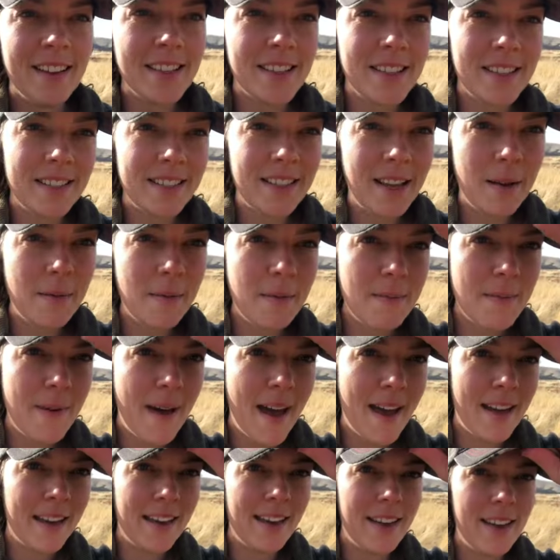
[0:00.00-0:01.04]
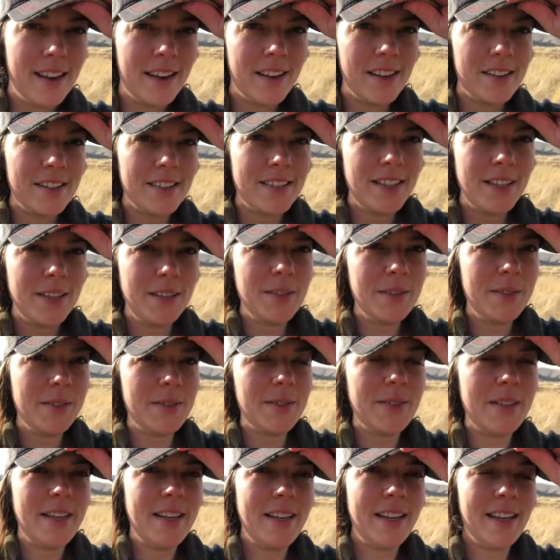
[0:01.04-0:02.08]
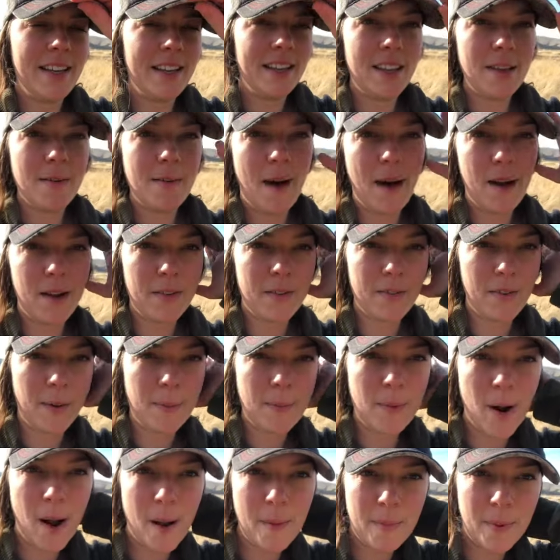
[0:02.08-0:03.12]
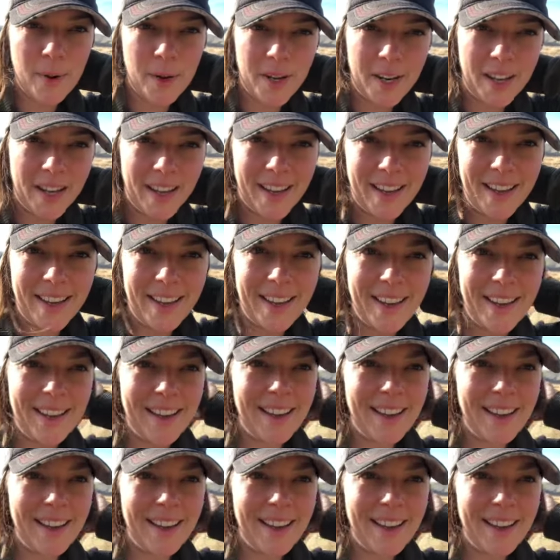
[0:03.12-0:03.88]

I was coming back here to the back of our property.